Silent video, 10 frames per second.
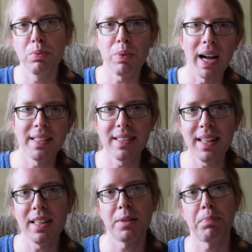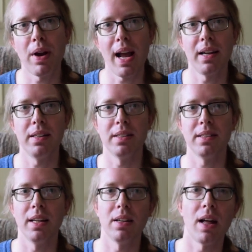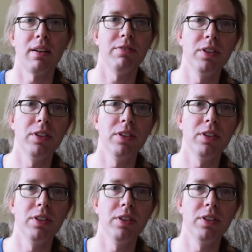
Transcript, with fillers: I see this practice in a lot of